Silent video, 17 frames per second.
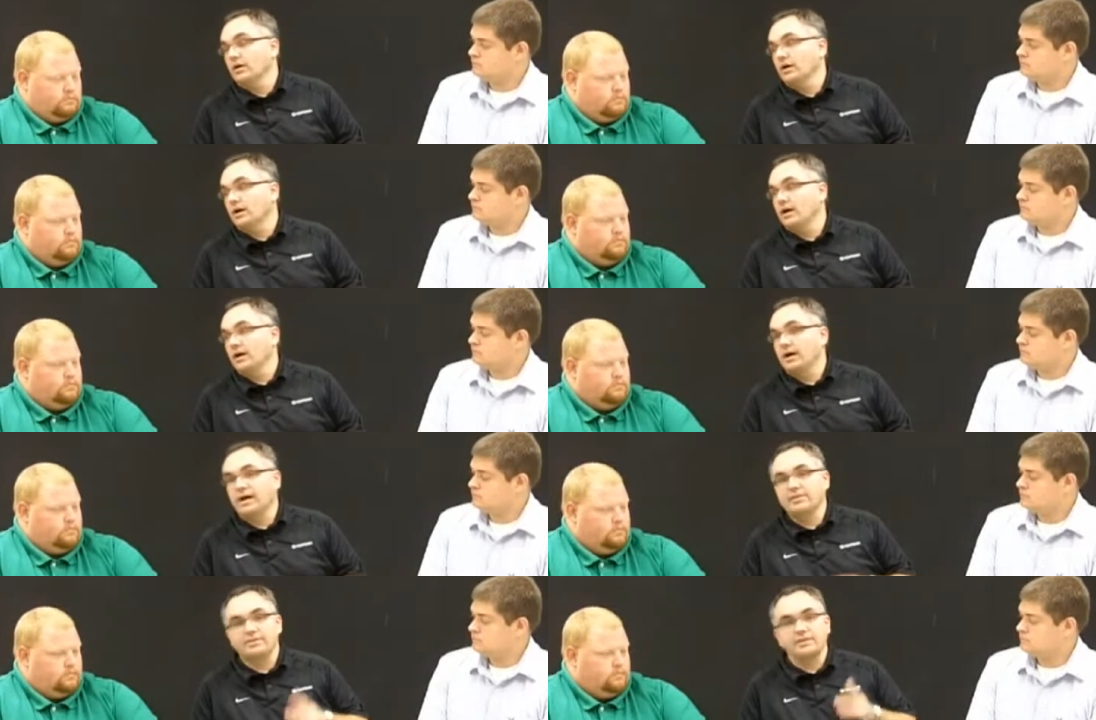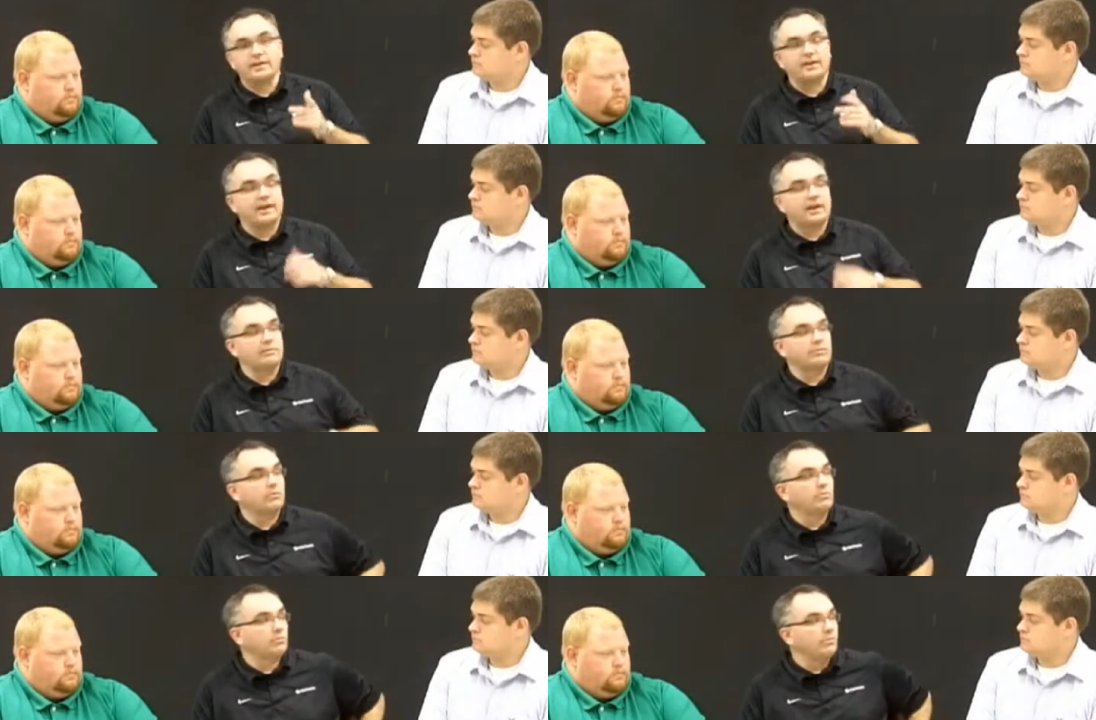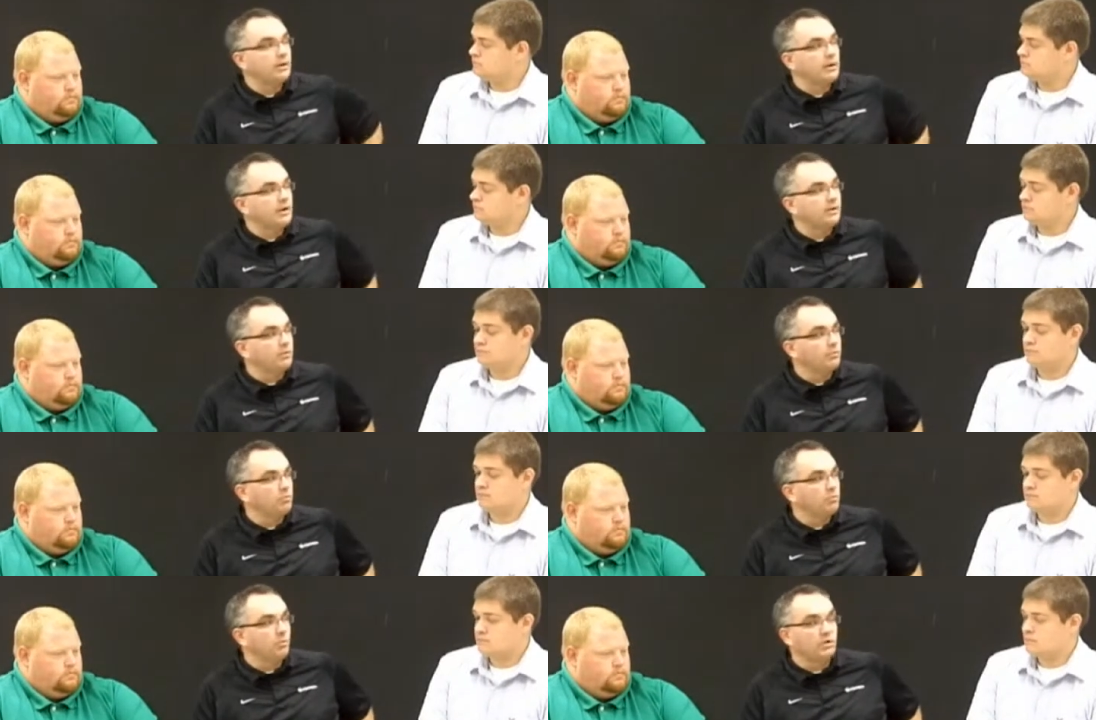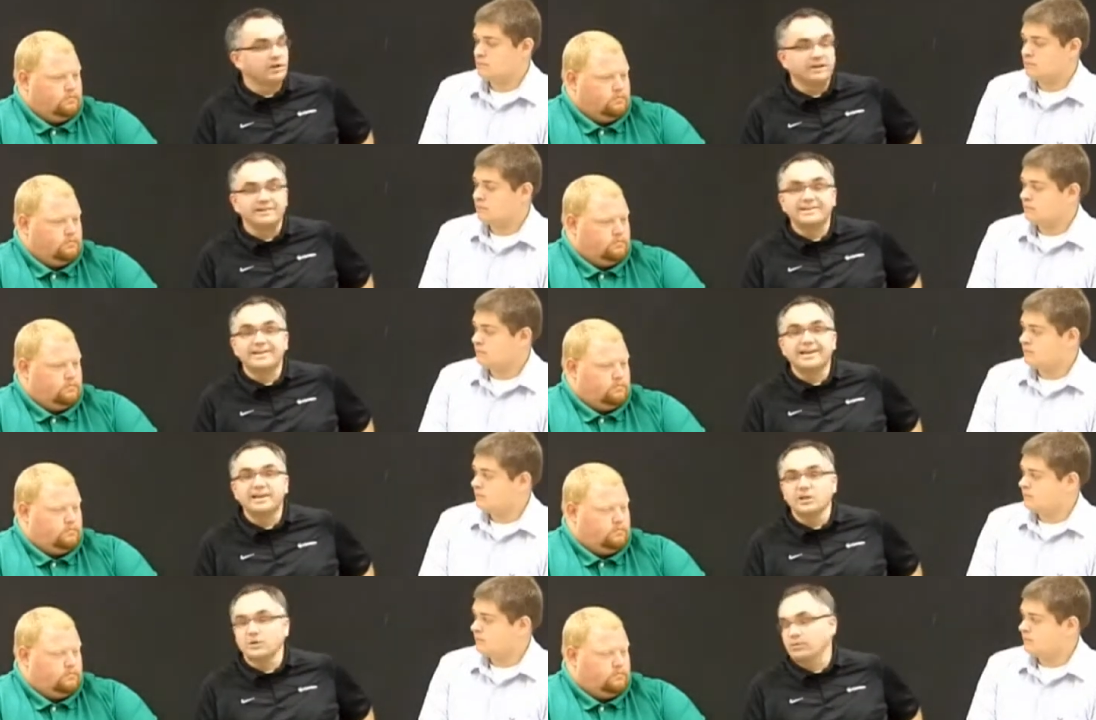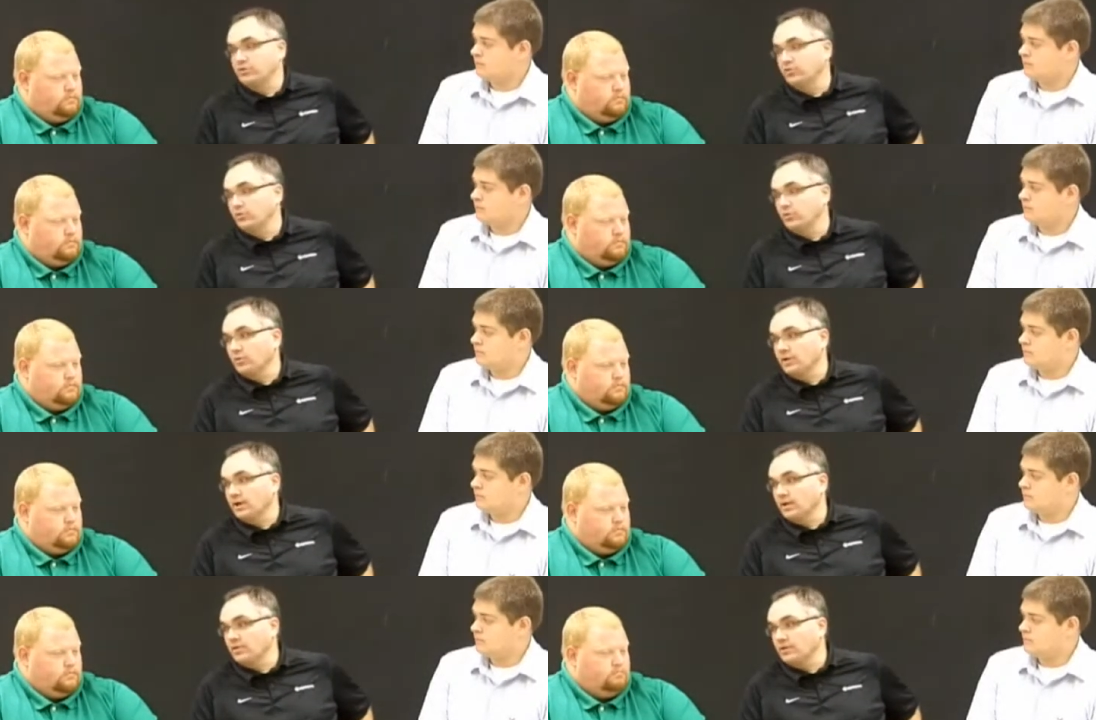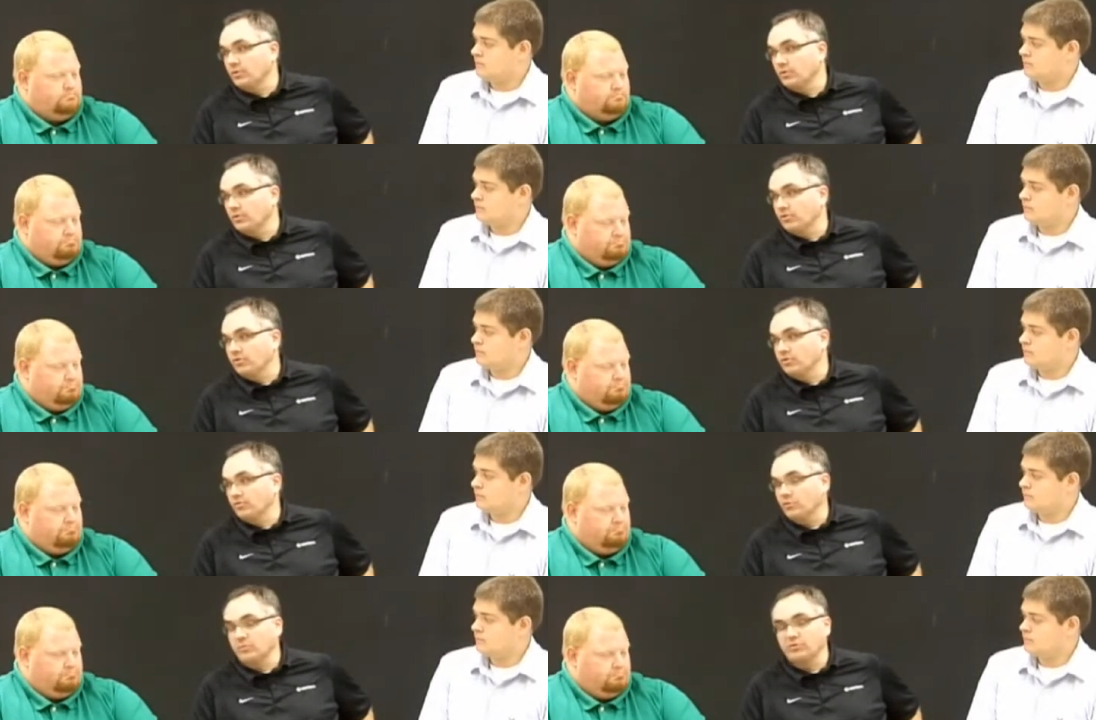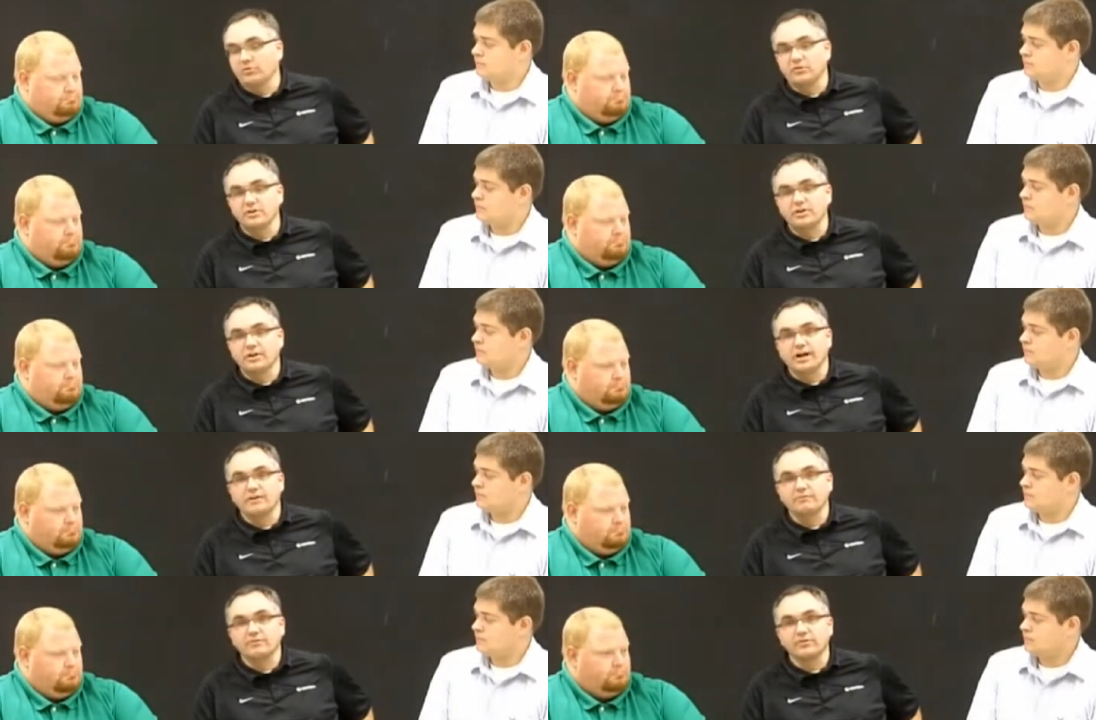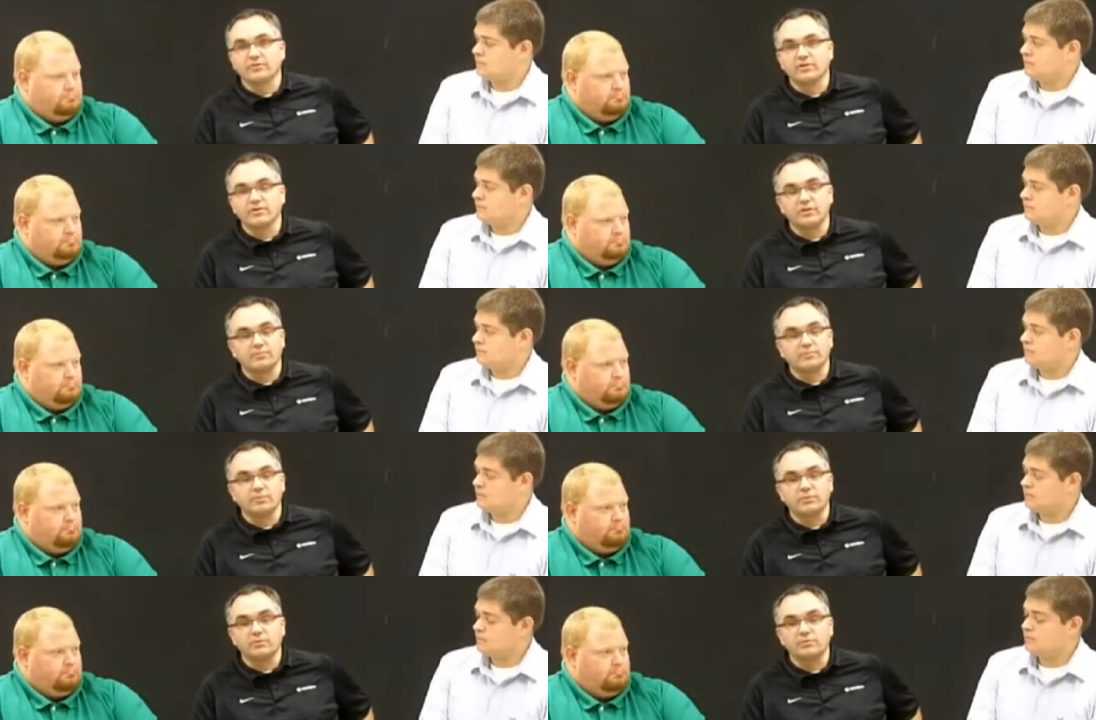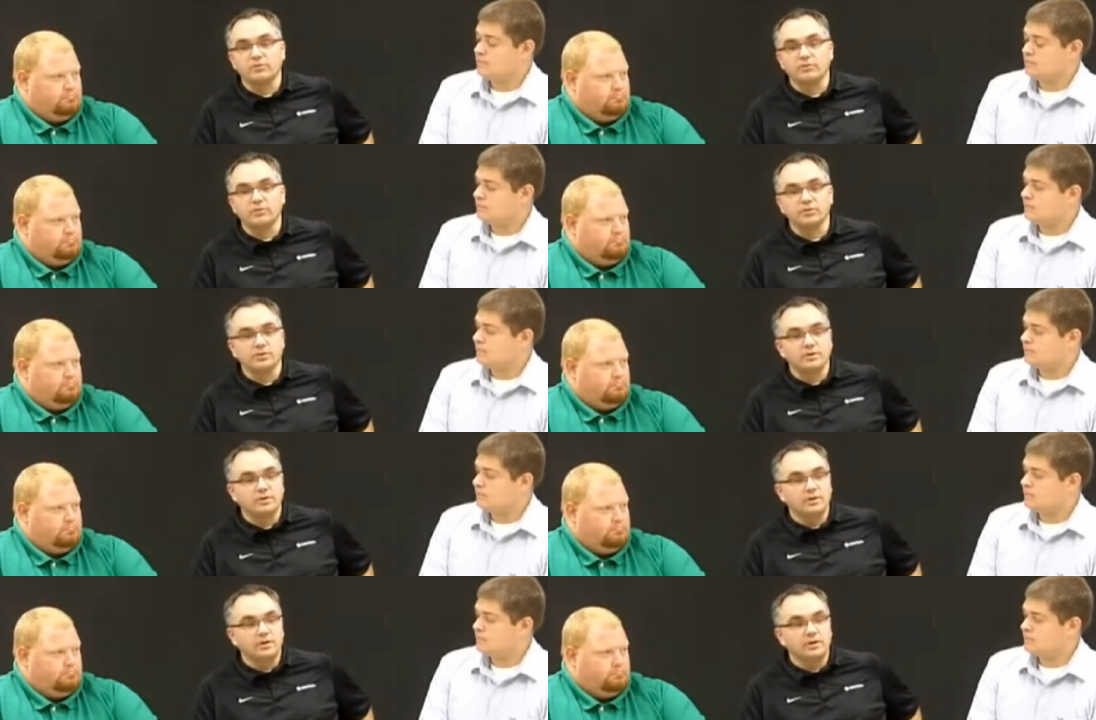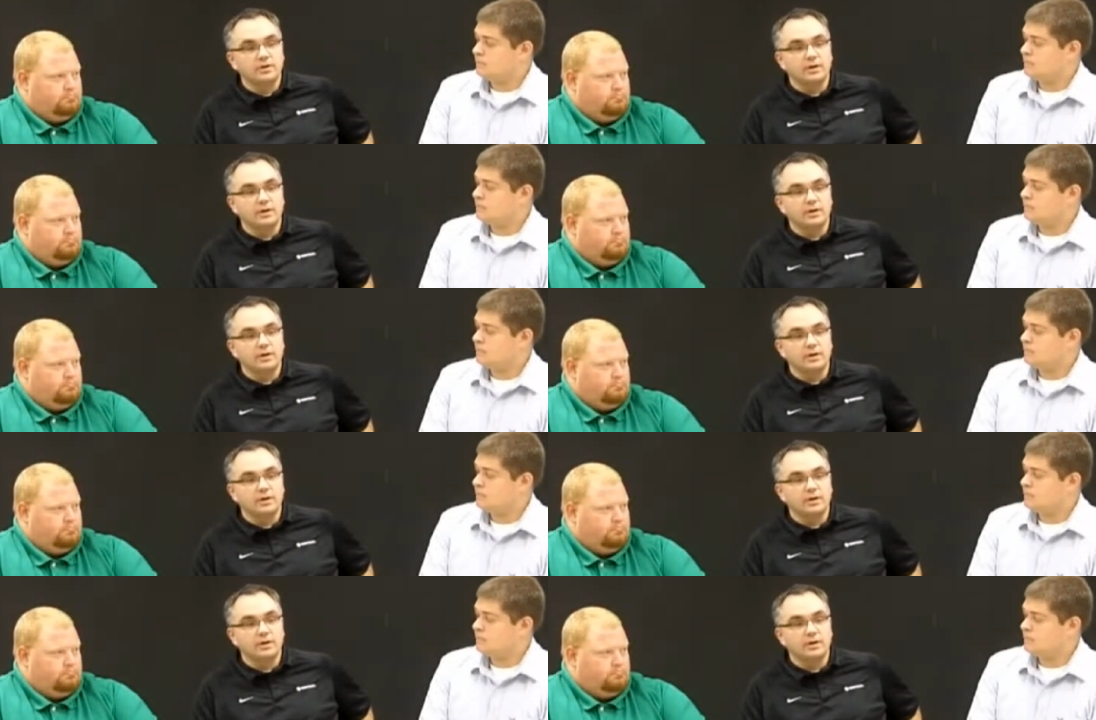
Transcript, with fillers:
Speaker 1: I think Hannibal will continue its streak in the North Central Missouri Conference. I think Boonville